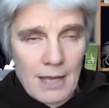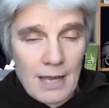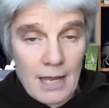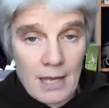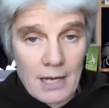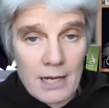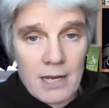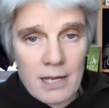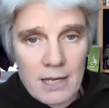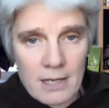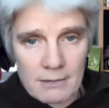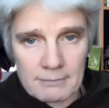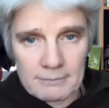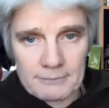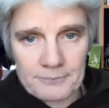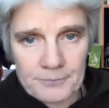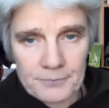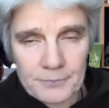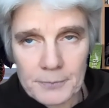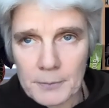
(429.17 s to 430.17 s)
any
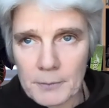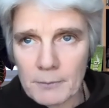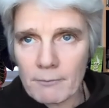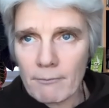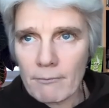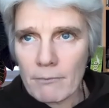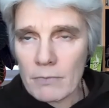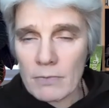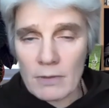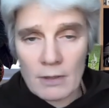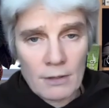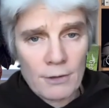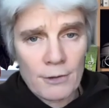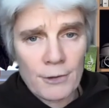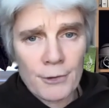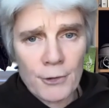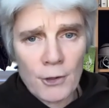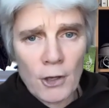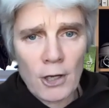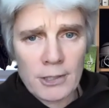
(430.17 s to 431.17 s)

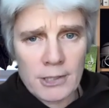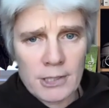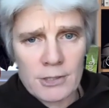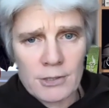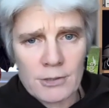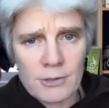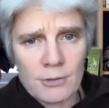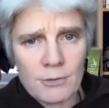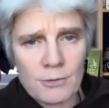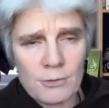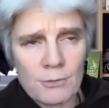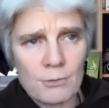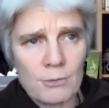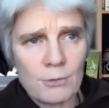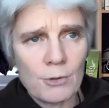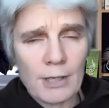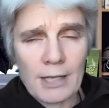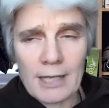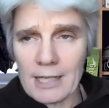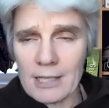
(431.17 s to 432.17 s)
thought to
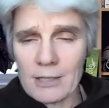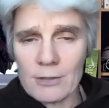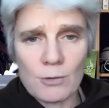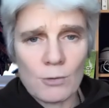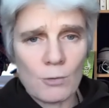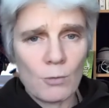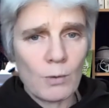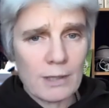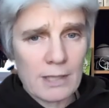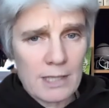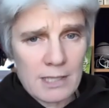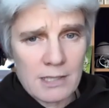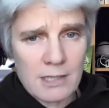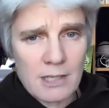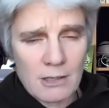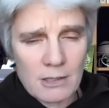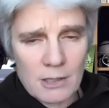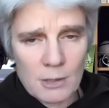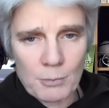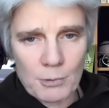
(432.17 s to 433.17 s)
looking into what is
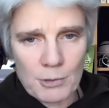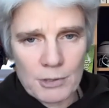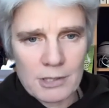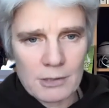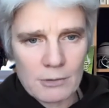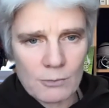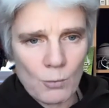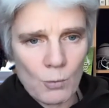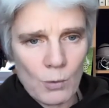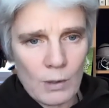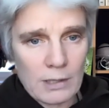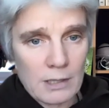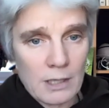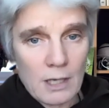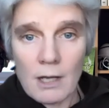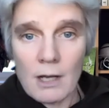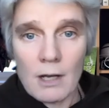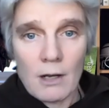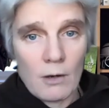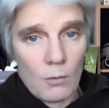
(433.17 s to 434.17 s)
the other person what
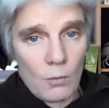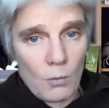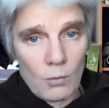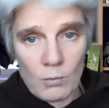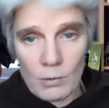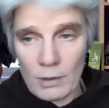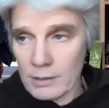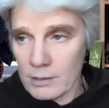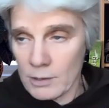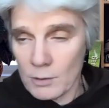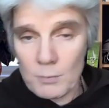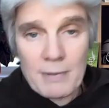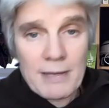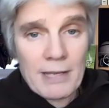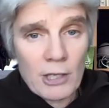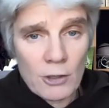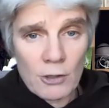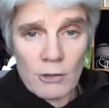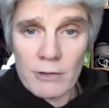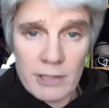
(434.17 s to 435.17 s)
to be
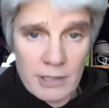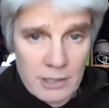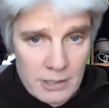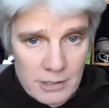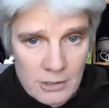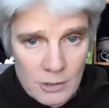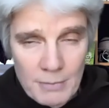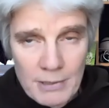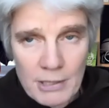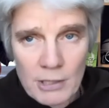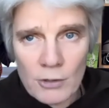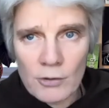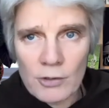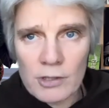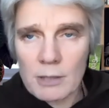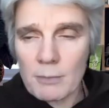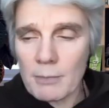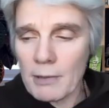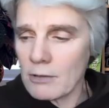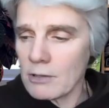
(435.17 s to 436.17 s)
curious, to be
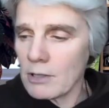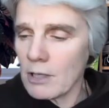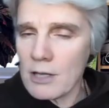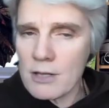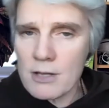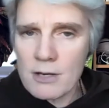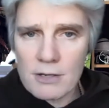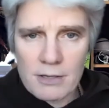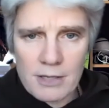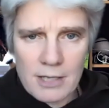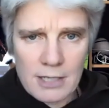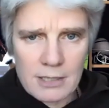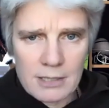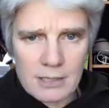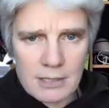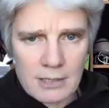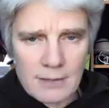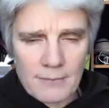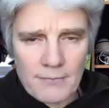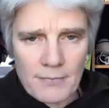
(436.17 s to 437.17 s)
curious about other
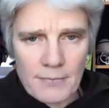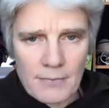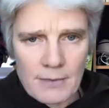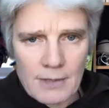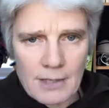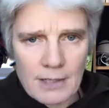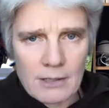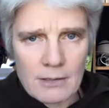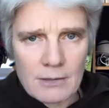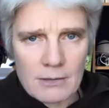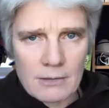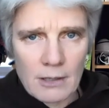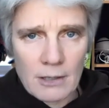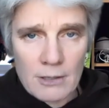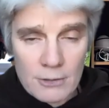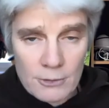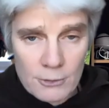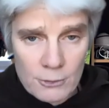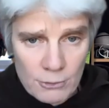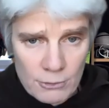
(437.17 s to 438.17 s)
things that
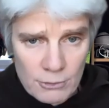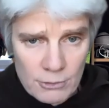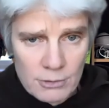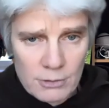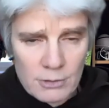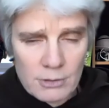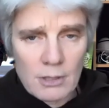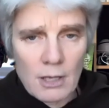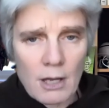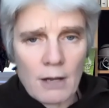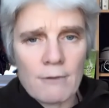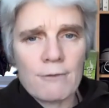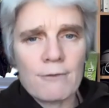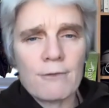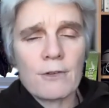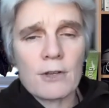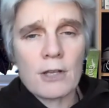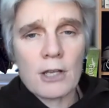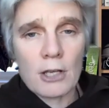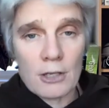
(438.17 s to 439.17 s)
other truths of
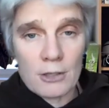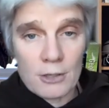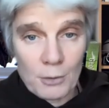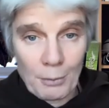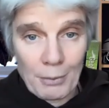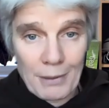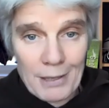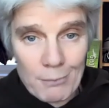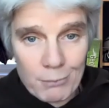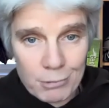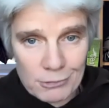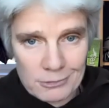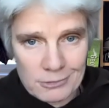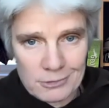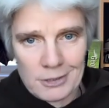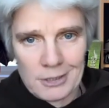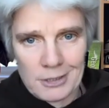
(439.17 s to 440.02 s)
the other people.